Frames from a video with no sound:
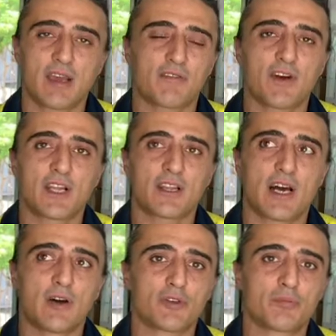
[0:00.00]
I find
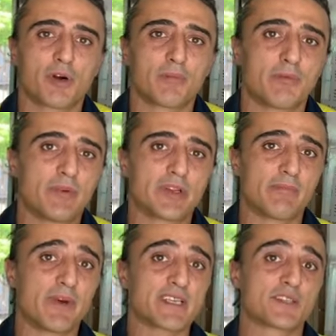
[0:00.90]
out probably the
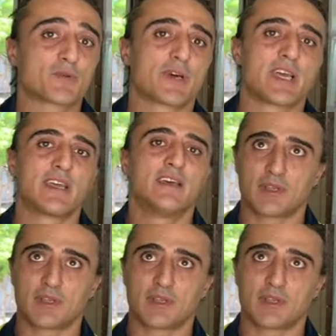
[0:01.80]
best way